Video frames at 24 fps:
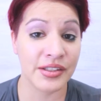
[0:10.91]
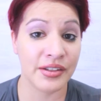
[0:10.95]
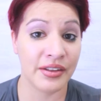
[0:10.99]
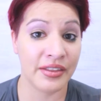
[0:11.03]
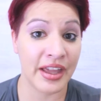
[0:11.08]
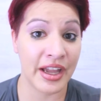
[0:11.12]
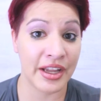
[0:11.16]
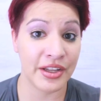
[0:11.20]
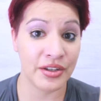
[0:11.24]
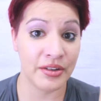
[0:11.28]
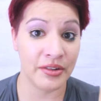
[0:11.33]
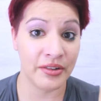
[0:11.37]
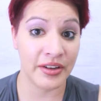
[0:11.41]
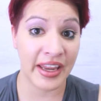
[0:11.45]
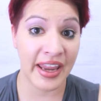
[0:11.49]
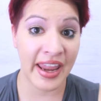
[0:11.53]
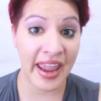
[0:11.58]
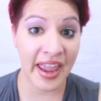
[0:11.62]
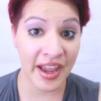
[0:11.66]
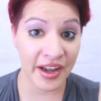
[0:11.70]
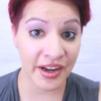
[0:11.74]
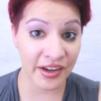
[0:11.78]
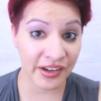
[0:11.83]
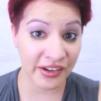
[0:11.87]
so that you
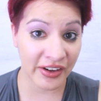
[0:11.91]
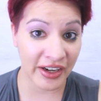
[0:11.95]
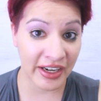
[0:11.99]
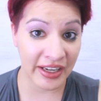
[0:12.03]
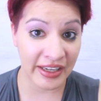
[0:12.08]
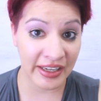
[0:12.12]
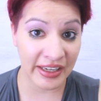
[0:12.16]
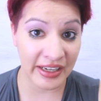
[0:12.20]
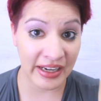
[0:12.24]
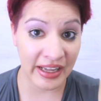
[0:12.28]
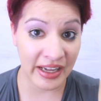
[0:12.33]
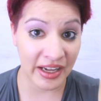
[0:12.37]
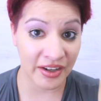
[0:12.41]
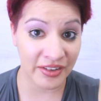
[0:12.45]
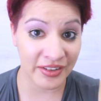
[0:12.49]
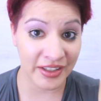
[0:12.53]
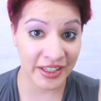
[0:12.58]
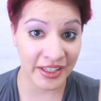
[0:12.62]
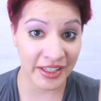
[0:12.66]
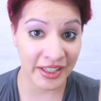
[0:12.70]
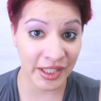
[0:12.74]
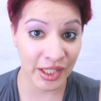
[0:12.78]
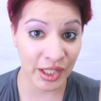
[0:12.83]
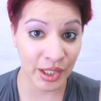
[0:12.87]
can crank it
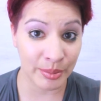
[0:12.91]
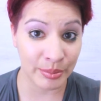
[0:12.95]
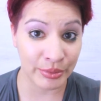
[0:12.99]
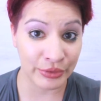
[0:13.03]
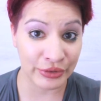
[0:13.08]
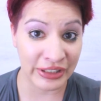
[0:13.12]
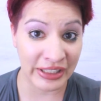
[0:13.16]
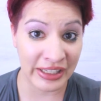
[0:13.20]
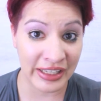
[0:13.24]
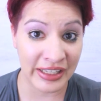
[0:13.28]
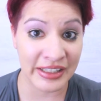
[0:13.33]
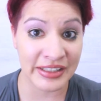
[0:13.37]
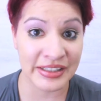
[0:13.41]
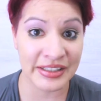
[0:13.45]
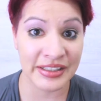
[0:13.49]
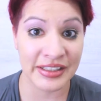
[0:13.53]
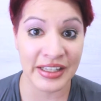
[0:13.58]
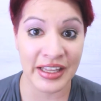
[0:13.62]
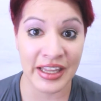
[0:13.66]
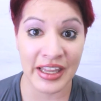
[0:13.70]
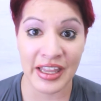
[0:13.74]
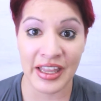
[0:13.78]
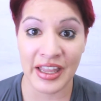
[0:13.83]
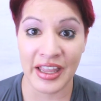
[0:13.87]
out in a couple
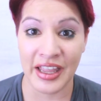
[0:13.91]
days,